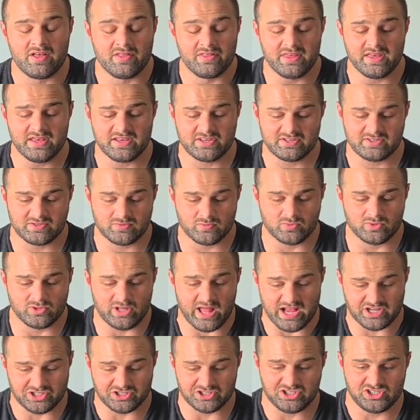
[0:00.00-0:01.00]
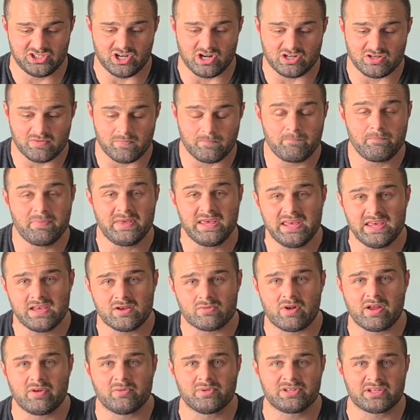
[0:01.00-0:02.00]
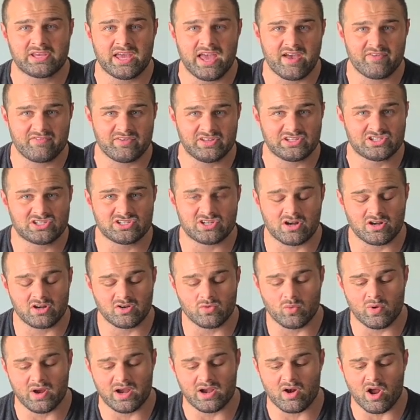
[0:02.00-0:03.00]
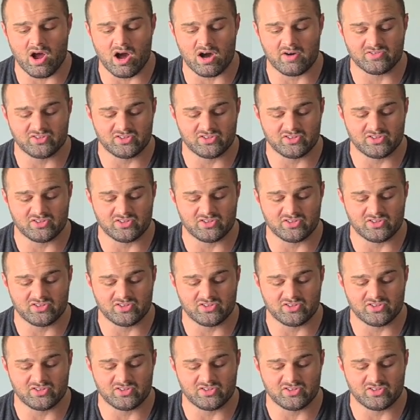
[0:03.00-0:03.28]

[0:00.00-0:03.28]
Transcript: this will actually start to peak right when the caffeine's starting to wear off.